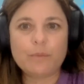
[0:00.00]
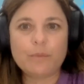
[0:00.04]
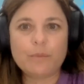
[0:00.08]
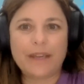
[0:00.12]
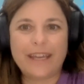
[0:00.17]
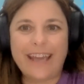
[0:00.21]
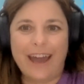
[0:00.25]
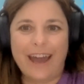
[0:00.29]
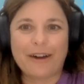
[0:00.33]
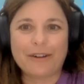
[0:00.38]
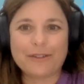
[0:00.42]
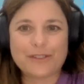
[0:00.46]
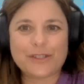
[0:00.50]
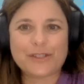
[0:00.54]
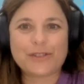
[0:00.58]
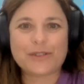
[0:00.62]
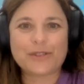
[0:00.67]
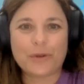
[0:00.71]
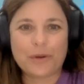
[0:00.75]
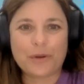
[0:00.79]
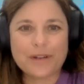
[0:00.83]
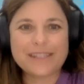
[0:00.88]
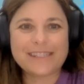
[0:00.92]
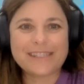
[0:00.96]
be
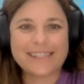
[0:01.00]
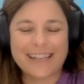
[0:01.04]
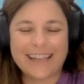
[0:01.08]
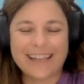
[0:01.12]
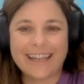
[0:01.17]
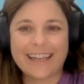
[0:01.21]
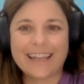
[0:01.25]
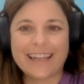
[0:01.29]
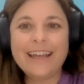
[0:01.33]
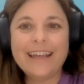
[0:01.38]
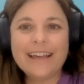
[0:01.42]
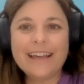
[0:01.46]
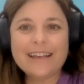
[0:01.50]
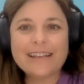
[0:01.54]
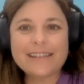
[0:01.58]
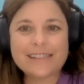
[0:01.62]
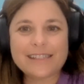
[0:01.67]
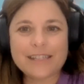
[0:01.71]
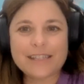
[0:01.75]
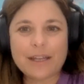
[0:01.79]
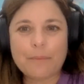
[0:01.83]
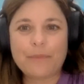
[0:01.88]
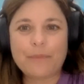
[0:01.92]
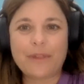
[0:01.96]
outsourcing
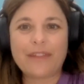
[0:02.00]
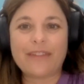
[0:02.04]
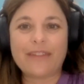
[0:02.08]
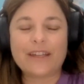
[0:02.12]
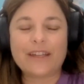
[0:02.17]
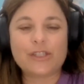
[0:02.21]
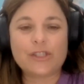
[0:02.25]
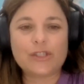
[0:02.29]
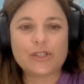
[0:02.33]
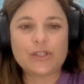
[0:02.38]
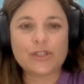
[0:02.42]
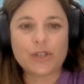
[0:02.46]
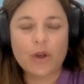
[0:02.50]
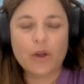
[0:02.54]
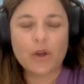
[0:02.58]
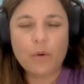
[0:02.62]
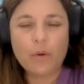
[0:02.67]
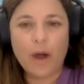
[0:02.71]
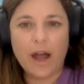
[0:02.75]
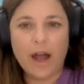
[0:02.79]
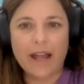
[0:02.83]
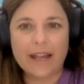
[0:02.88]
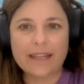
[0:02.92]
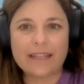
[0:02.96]
something that's
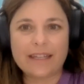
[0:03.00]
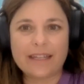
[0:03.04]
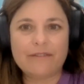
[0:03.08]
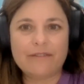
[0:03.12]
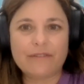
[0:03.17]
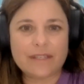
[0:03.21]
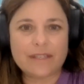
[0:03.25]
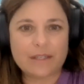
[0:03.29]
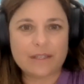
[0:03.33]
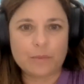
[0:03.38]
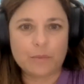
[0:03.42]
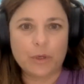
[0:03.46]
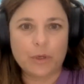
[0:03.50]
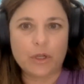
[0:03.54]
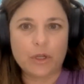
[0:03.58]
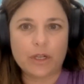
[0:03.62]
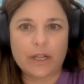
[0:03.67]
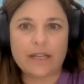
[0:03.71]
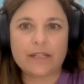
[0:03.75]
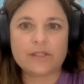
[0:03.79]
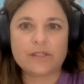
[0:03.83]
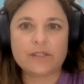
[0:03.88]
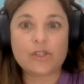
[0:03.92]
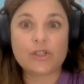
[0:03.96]
so highly visible
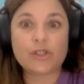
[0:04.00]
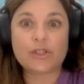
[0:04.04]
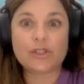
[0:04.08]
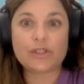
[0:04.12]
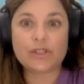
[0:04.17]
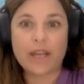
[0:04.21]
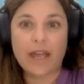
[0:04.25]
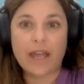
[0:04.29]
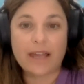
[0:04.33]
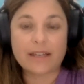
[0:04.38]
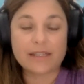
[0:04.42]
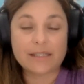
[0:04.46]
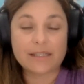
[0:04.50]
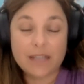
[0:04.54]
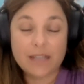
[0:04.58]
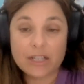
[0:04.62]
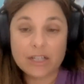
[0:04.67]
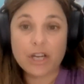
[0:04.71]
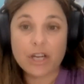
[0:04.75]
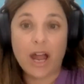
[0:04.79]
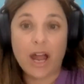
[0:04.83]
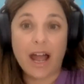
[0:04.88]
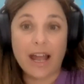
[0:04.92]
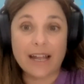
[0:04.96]
and has
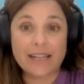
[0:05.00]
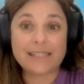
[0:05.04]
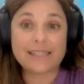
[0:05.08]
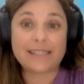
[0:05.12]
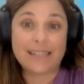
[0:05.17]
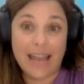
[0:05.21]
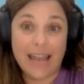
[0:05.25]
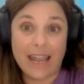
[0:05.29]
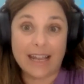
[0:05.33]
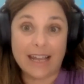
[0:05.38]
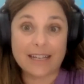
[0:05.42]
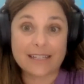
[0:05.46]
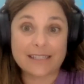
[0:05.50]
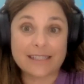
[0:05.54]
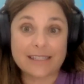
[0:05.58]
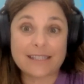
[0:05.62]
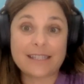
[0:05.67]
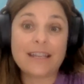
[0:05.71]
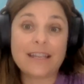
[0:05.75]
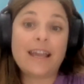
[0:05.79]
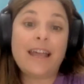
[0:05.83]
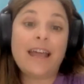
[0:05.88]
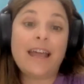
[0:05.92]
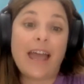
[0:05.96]
such high
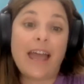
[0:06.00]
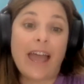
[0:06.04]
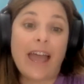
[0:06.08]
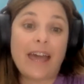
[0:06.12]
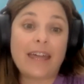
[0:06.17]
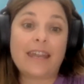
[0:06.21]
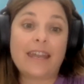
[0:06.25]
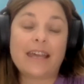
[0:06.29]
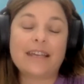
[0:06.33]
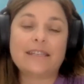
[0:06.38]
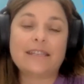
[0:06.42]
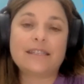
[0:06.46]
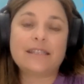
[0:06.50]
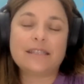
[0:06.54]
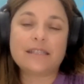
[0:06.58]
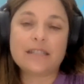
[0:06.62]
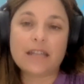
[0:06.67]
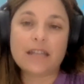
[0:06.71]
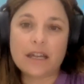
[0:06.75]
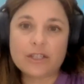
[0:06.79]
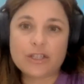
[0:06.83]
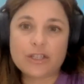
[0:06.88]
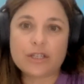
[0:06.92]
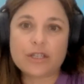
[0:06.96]
stakes and has
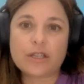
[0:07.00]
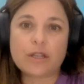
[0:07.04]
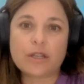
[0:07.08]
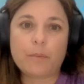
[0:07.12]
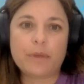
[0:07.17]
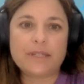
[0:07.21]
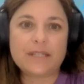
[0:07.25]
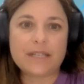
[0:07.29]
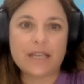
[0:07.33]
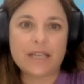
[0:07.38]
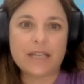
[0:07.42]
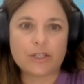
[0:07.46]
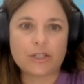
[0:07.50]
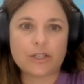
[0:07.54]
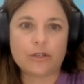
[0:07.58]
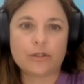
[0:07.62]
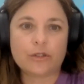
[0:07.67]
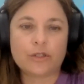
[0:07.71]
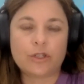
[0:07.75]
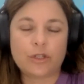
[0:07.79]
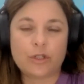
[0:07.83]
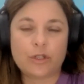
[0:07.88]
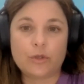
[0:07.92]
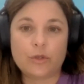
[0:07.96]
such the potential
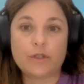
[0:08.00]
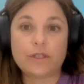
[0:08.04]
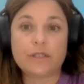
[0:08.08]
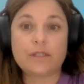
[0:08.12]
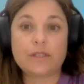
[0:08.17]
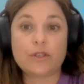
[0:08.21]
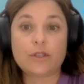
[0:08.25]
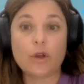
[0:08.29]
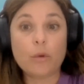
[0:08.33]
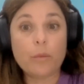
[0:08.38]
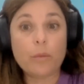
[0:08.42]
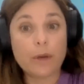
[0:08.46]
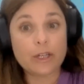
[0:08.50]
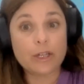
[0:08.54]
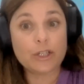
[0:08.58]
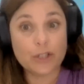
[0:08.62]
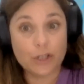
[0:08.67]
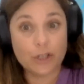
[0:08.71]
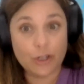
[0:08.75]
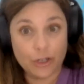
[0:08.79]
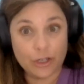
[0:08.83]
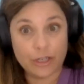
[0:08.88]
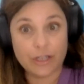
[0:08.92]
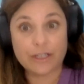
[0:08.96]
to do so
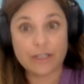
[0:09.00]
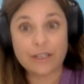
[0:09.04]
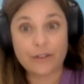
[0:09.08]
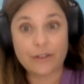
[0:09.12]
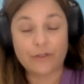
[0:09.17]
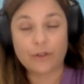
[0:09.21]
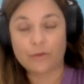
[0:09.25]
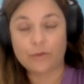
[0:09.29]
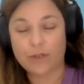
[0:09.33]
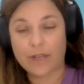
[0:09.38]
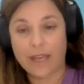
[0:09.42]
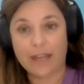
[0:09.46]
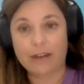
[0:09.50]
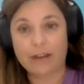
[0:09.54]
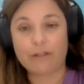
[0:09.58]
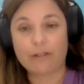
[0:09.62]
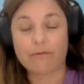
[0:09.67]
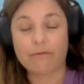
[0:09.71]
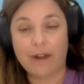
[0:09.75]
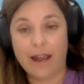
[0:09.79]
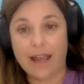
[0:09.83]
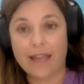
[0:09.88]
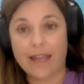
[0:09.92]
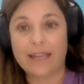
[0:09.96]
much good if you get it
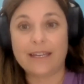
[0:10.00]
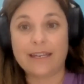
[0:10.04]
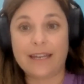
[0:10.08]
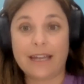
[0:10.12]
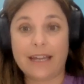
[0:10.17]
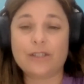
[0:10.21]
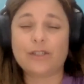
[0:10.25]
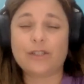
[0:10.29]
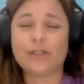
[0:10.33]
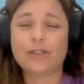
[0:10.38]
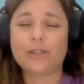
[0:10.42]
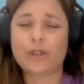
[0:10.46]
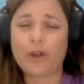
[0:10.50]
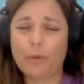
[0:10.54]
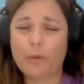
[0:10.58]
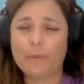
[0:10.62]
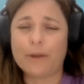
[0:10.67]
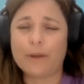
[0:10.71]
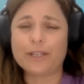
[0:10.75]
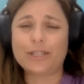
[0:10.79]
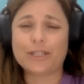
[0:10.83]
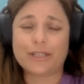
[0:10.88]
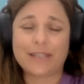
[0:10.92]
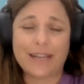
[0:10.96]
right and so
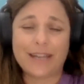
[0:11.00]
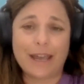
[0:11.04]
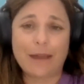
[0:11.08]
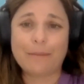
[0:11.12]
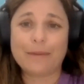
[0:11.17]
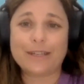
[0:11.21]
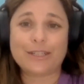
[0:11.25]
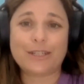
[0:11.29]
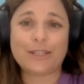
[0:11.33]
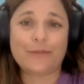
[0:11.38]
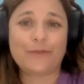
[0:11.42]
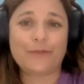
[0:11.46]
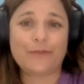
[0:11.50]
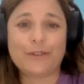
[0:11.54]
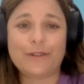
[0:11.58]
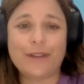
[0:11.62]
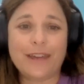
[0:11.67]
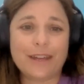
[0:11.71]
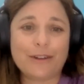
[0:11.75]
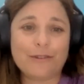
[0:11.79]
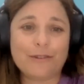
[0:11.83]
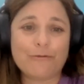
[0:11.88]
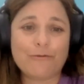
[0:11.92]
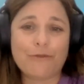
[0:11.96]
much damage if you
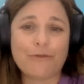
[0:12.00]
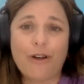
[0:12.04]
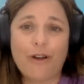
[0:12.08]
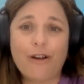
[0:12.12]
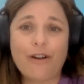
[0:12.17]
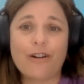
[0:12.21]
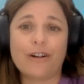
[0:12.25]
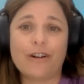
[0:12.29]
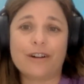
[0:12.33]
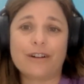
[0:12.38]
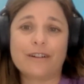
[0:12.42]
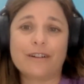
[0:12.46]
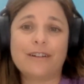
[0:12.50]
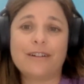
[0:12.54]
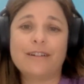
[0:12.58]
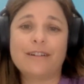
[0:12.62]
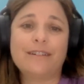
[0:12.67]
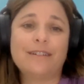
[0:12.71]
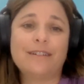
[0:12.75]
get it wrong.